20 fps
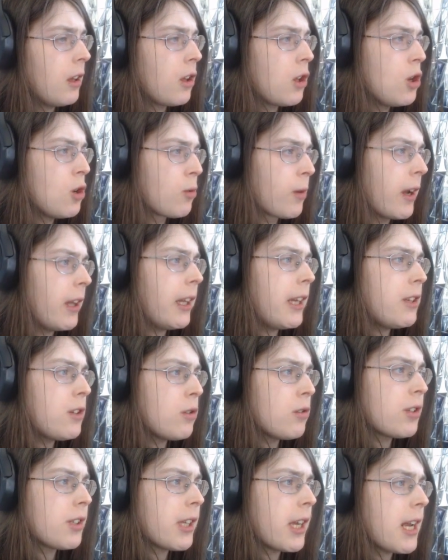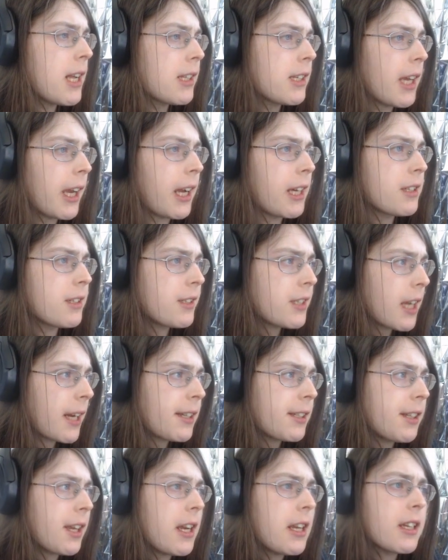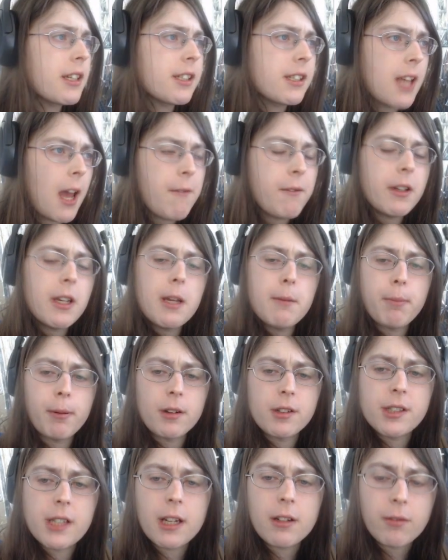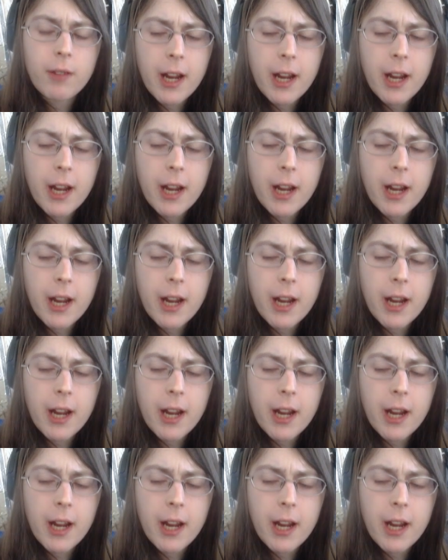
you really do see it's like a 60 to 70%